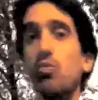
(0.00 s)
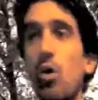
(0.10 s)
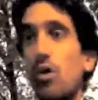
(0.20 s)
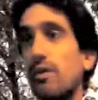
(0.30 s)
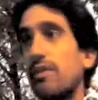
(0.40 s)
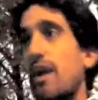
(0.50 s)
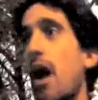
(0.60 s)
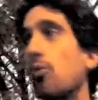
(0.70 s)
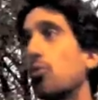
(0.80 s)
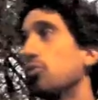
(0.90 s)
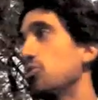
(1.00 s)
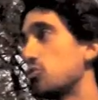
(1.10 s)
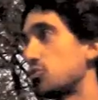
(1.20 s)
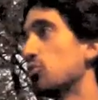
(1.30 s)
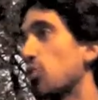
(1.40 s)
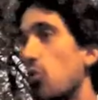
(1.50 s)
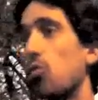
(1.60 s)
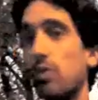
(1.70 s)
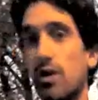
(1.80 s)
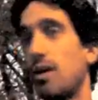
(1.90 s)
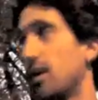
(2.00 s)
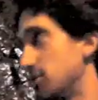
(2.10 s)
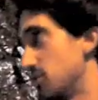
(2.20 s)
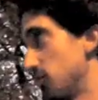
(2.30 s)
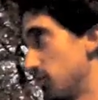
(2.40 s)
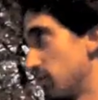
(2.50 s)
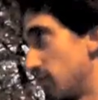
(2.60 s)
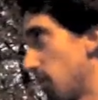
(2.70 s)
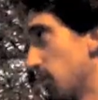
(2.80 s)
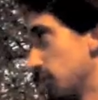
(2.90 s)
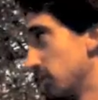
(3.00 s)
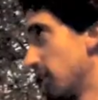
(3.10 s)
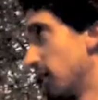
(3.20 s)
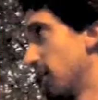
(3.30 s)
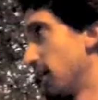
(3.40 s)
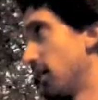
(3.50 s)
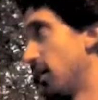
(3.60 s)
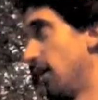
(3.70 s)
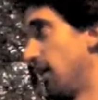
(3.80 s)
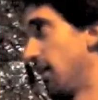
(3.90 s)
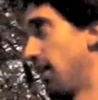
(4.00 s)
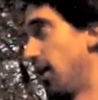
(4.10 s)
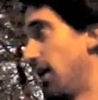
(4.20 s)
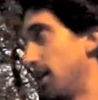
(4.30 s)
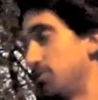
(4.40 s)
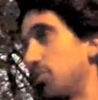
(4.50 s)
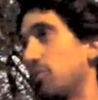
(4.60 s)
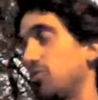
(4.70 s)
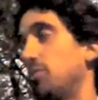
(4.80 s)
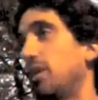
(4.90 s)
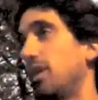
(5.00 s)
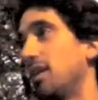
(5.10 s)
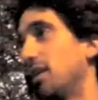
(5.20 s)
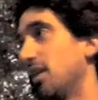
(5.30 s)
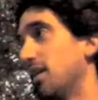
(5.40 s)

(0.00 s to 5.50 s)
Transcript: works and how you should hook into the code, it proves to be